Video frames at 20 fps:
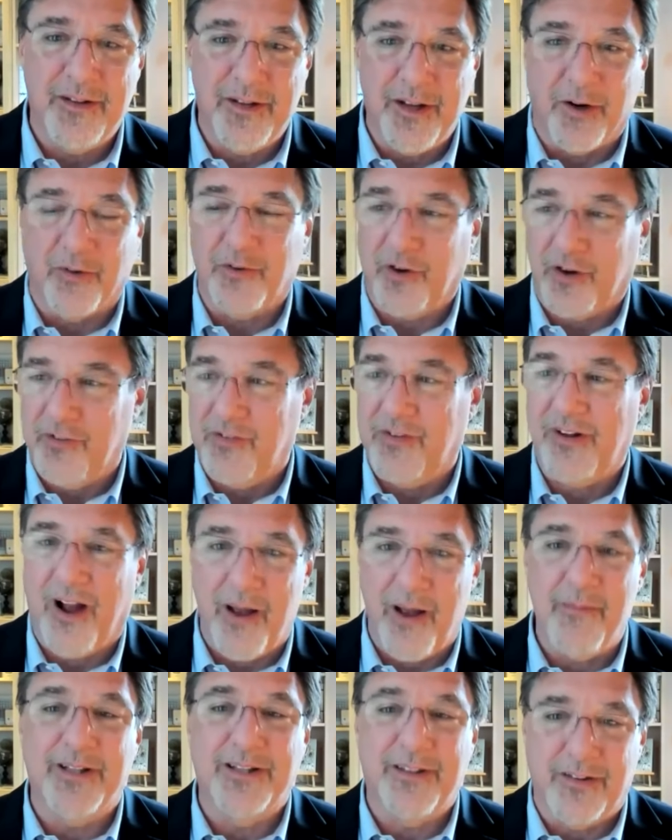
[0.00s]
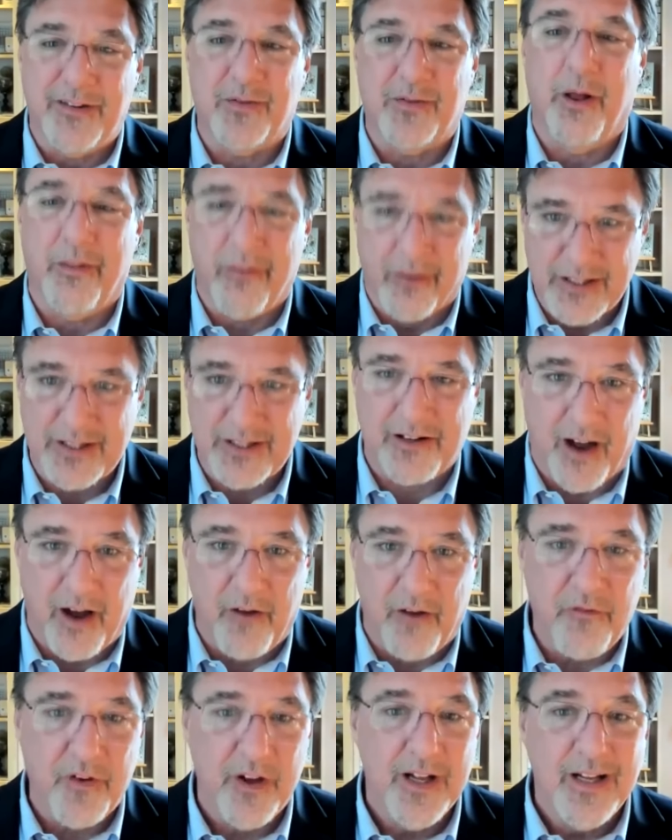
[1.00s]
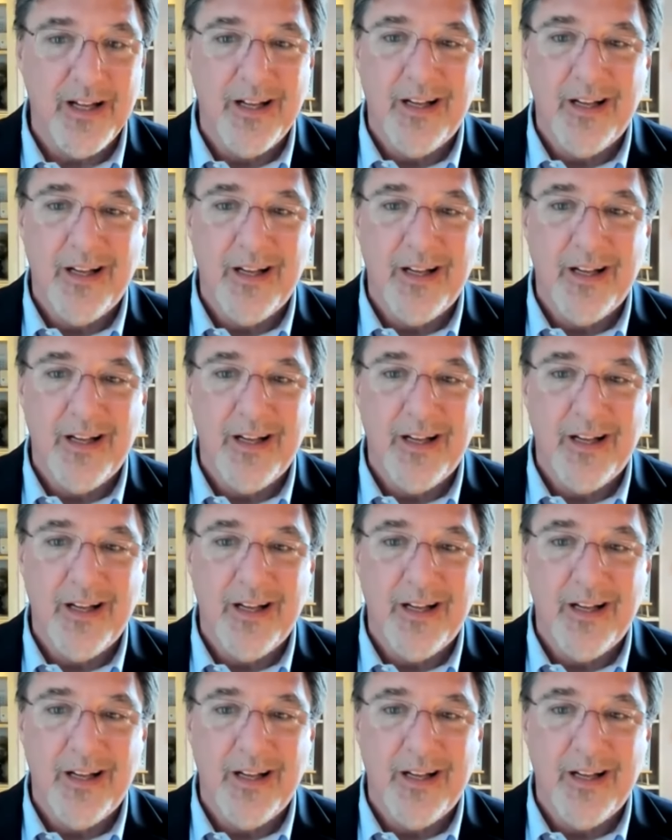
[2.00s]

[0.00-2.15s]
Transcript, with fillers: you know, took his time and did some other stuff.